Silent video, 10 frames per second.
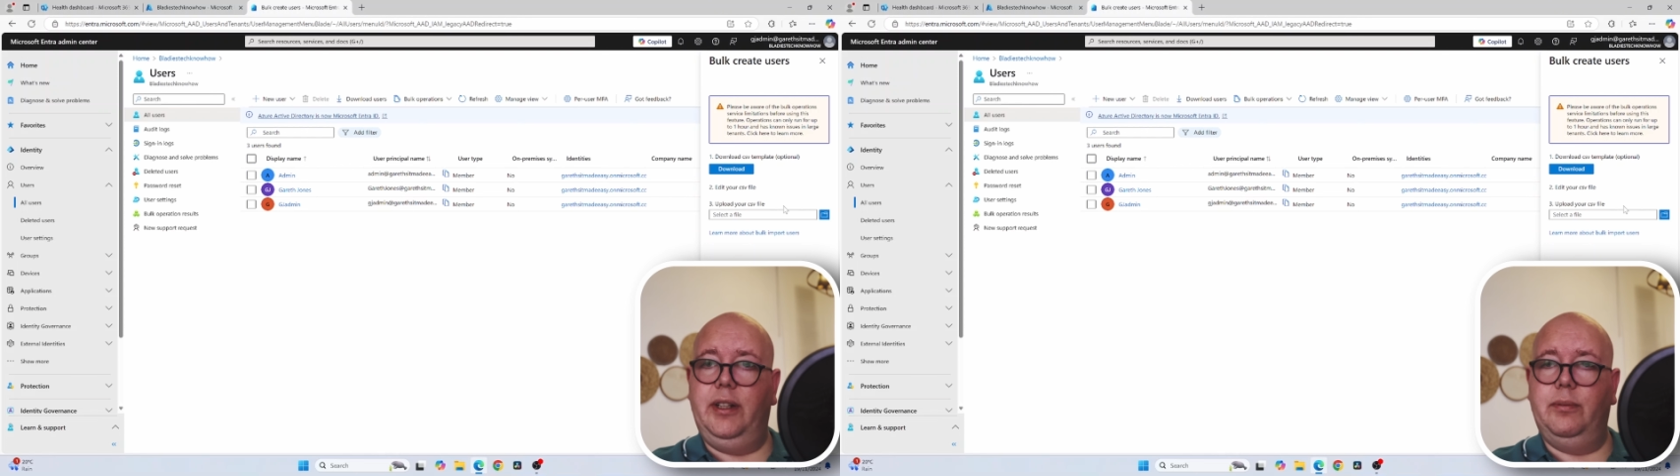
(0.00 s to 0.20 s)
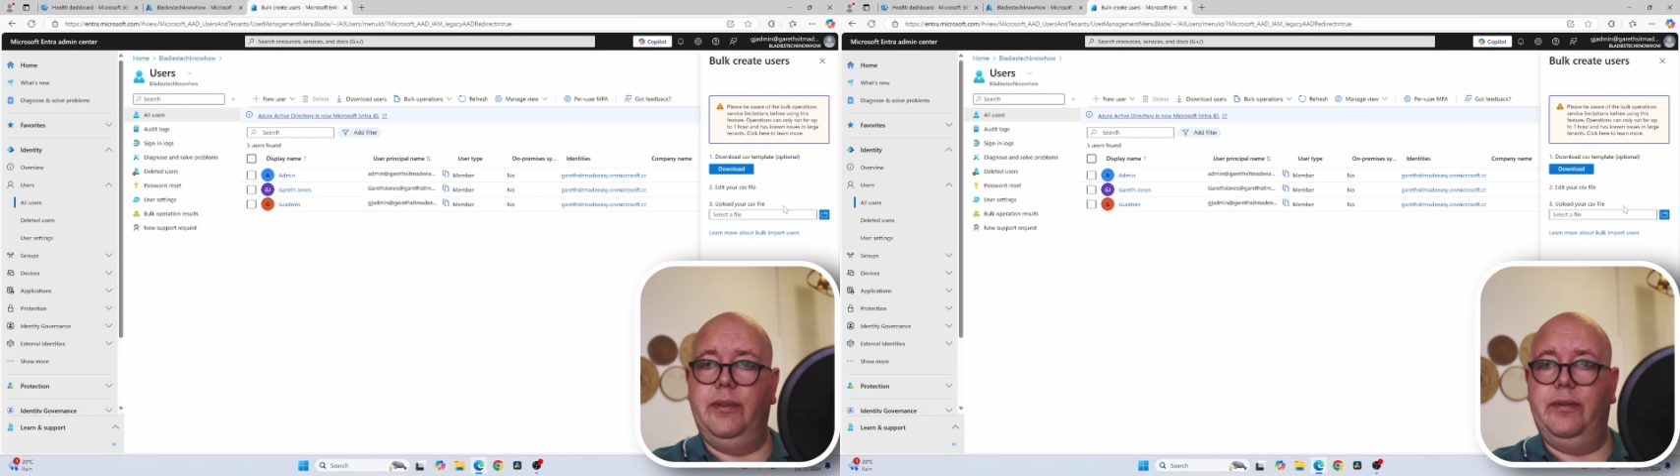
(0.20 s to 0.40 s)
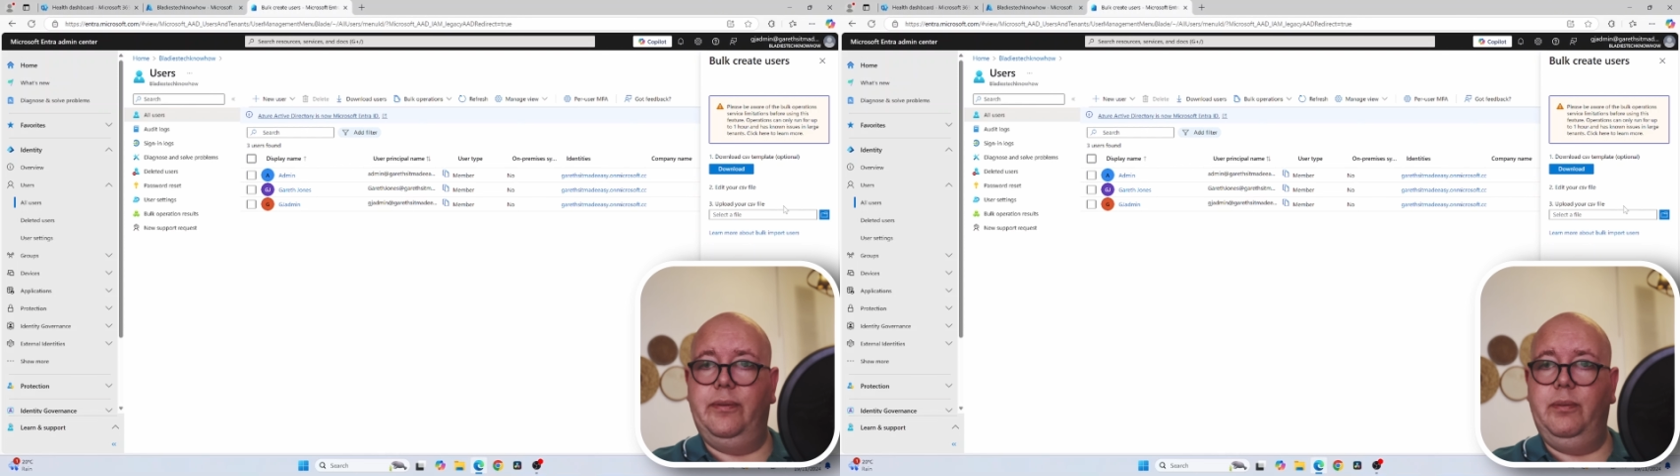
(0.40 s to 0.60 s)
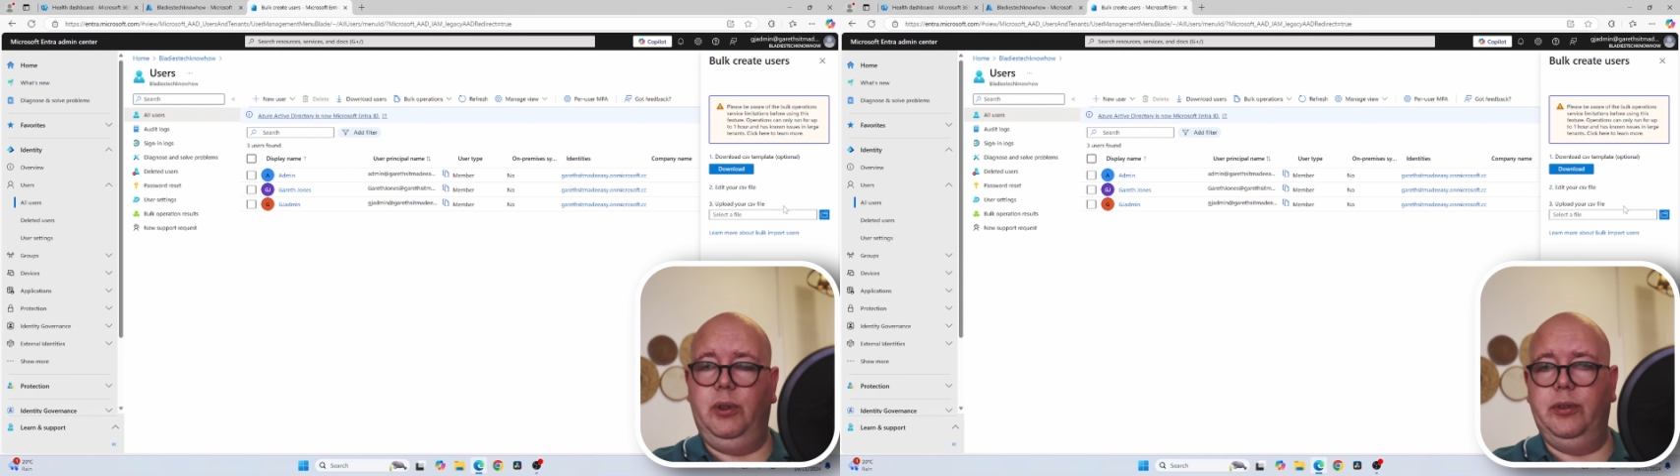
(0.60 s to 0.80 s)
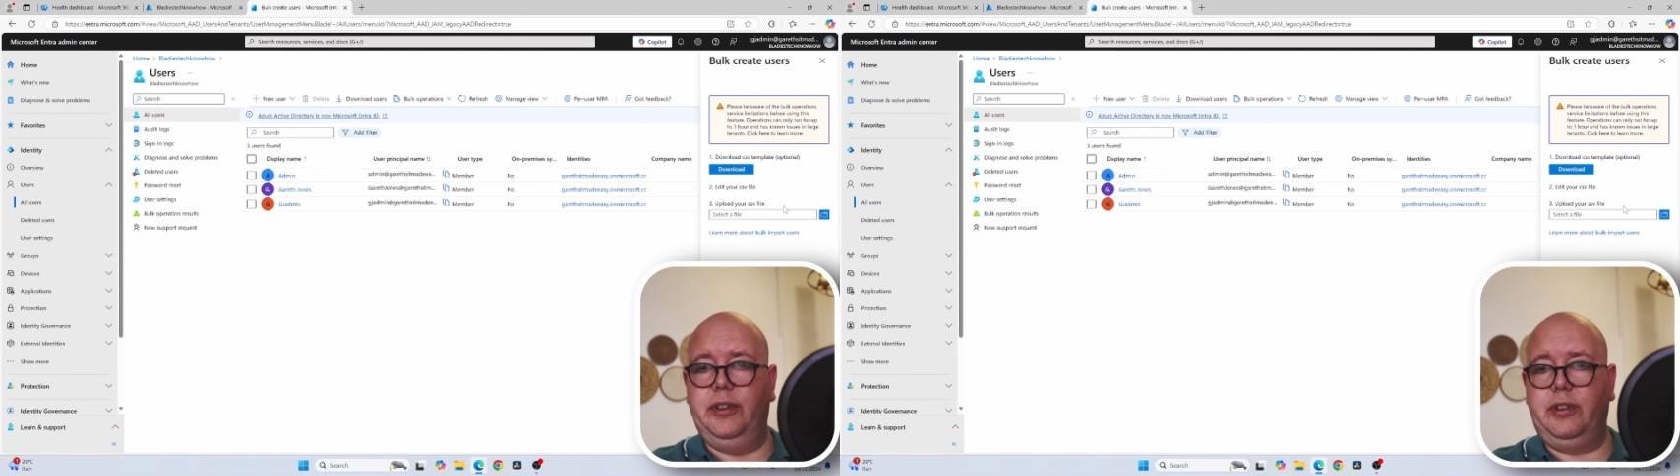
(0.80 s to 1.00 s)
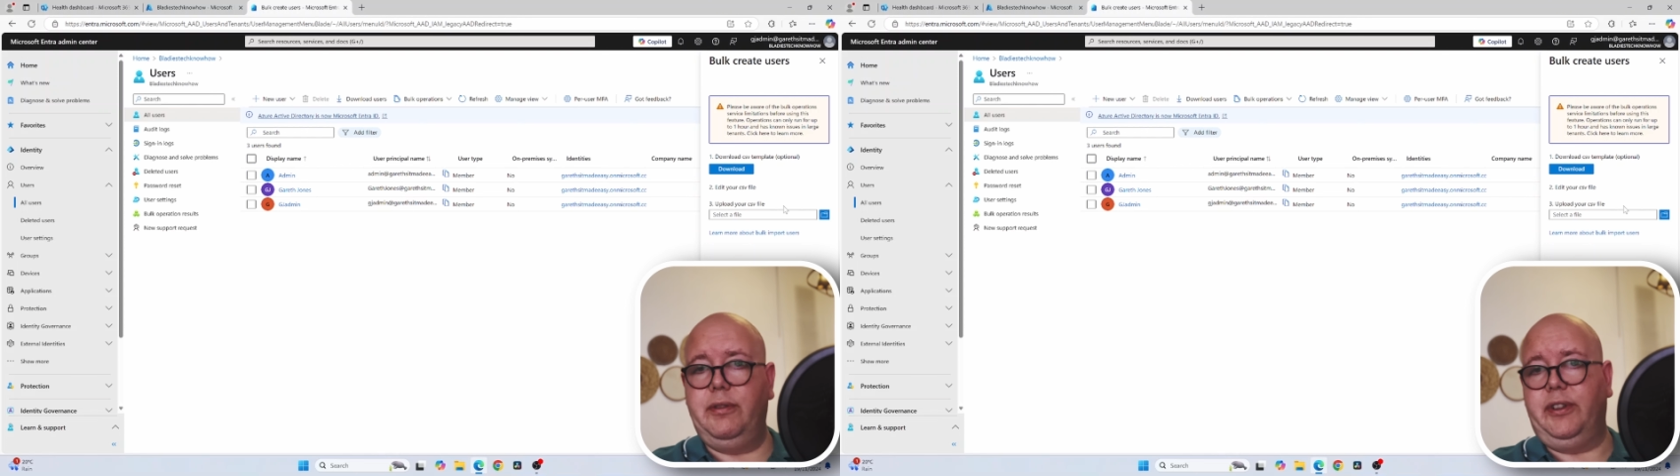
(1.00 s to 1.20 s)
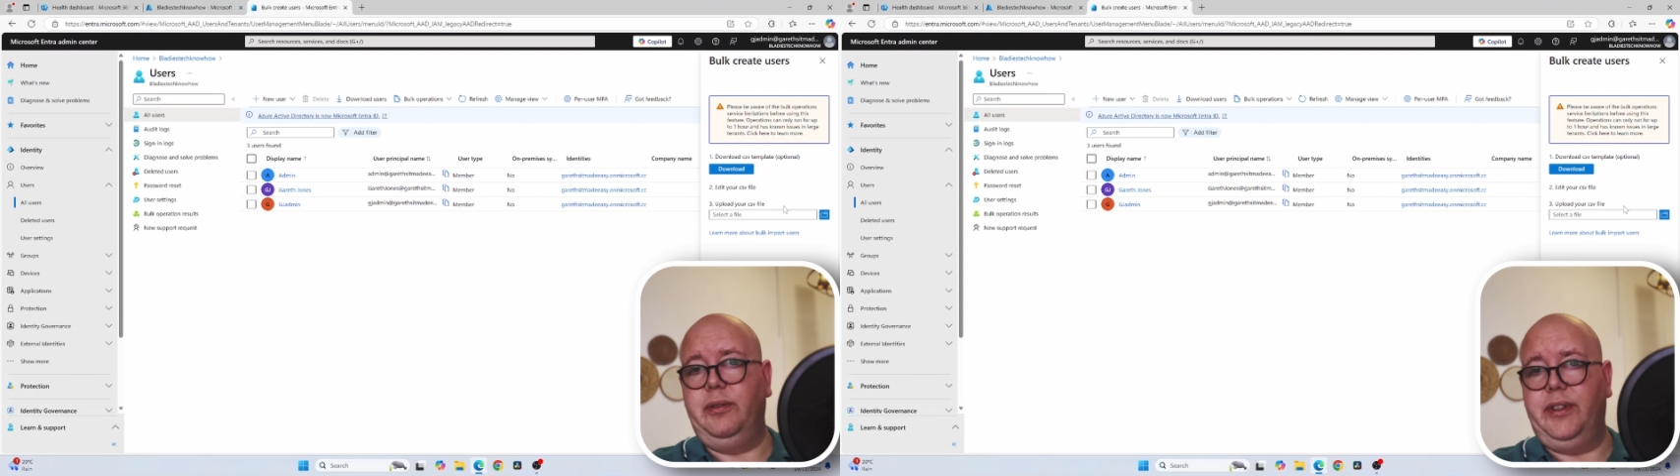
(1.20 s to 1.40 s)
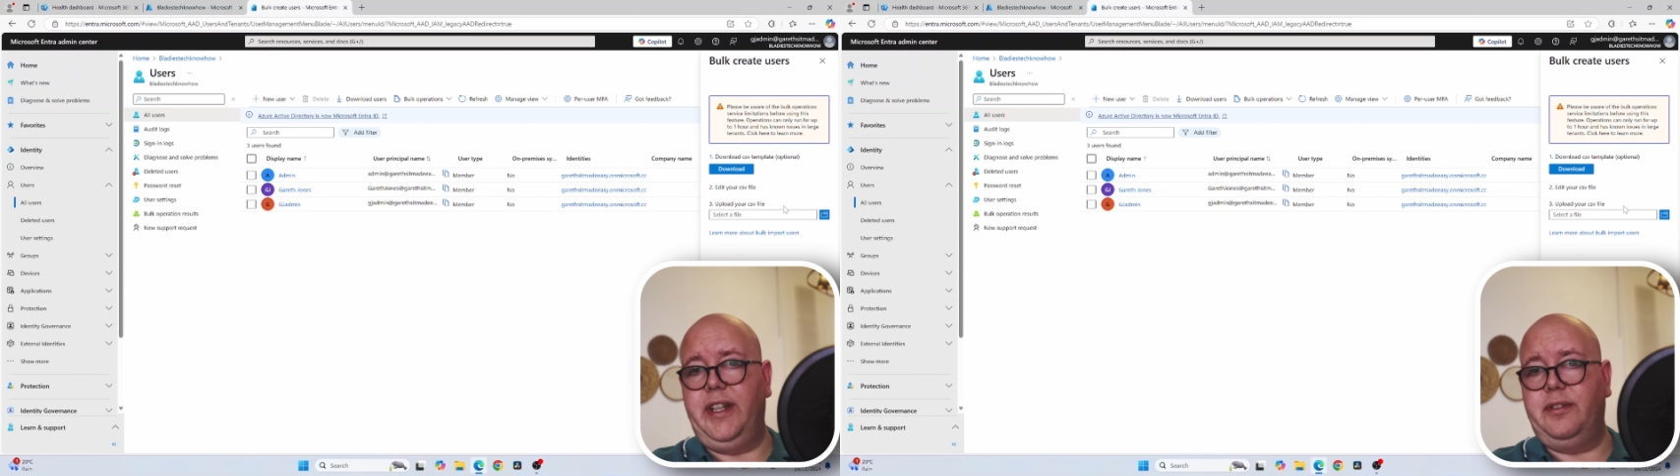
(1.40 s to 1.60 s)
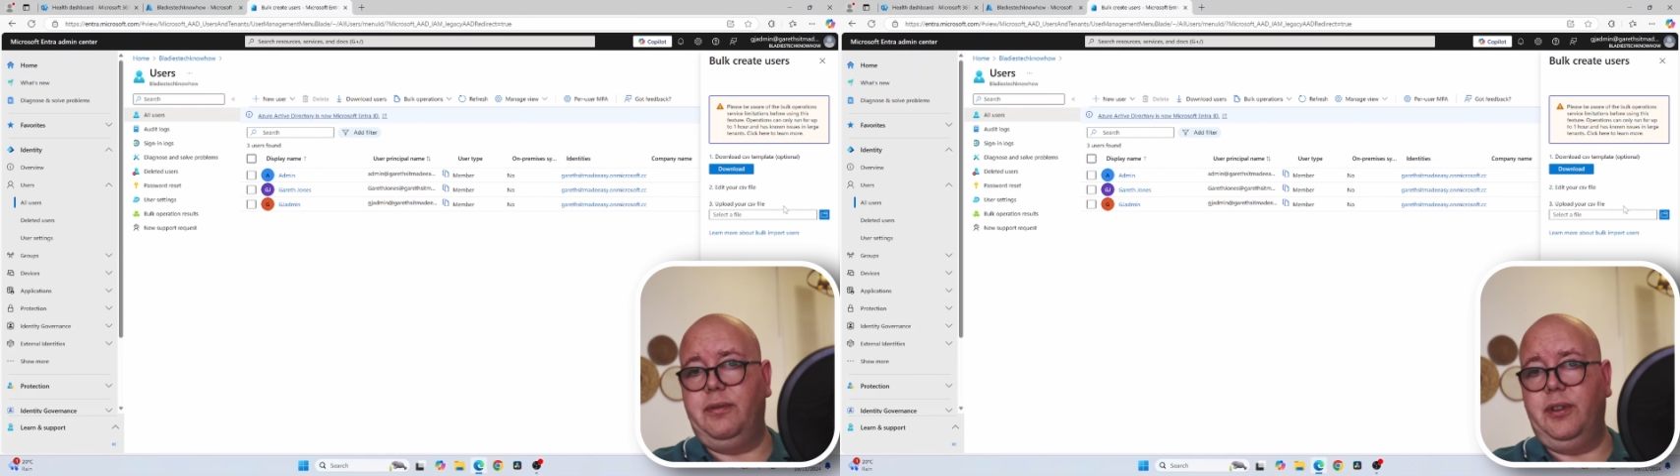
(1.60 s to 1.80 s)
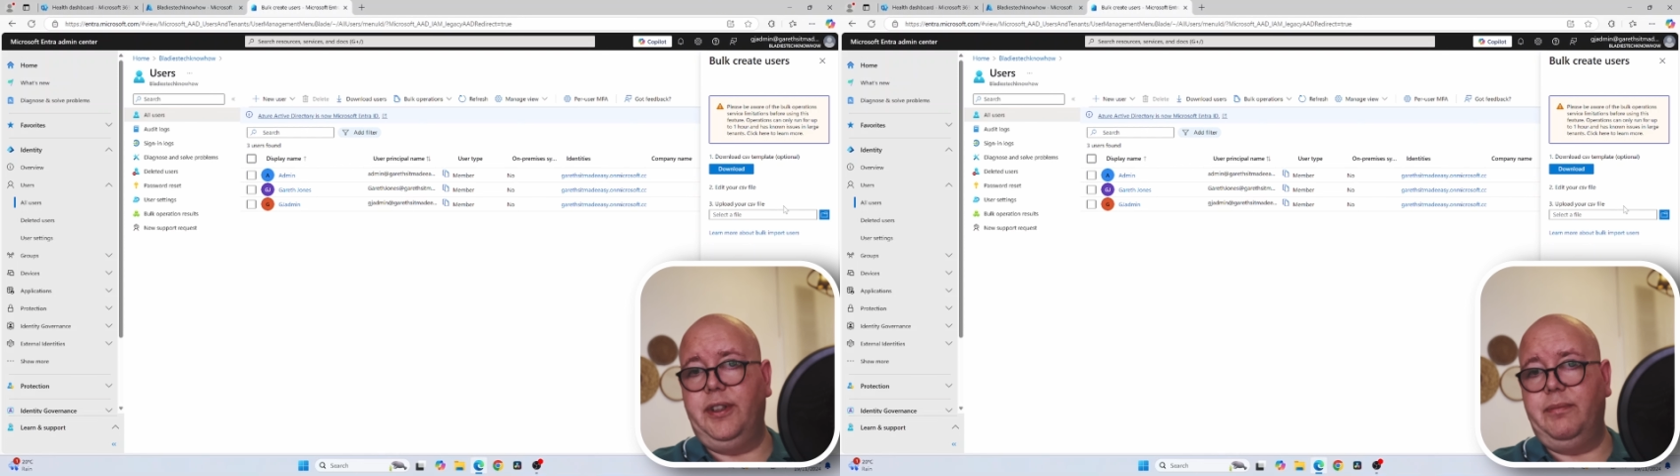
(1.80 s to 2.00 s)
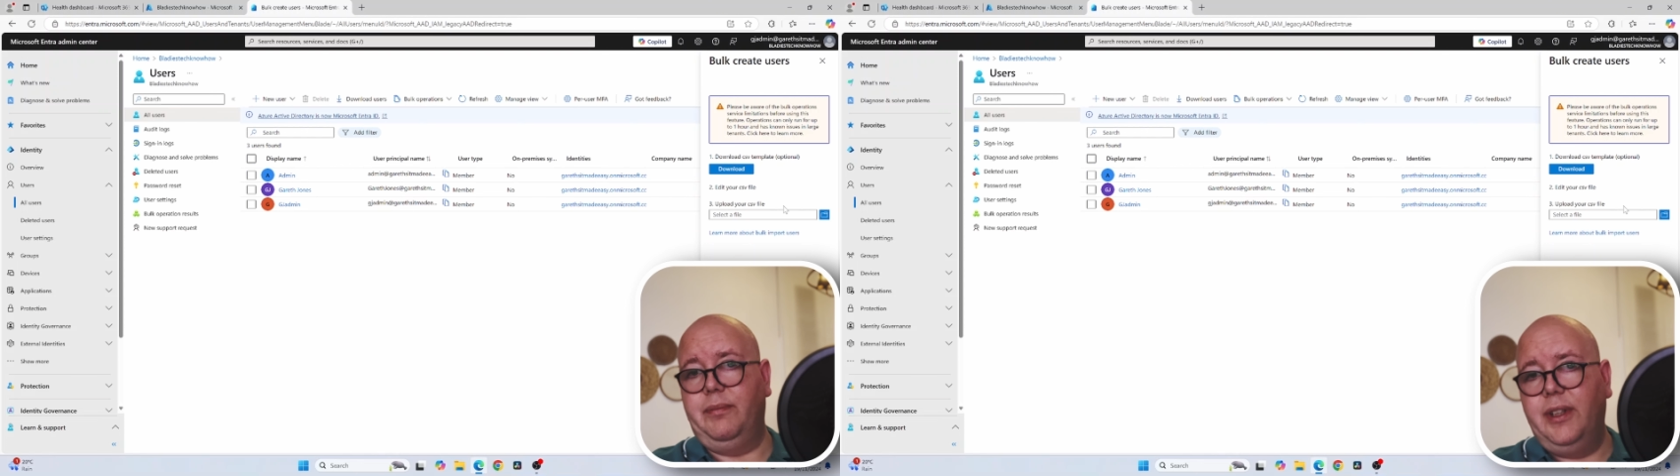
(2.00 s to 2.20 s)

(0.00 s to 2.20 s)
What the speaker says: with all the critical data on it,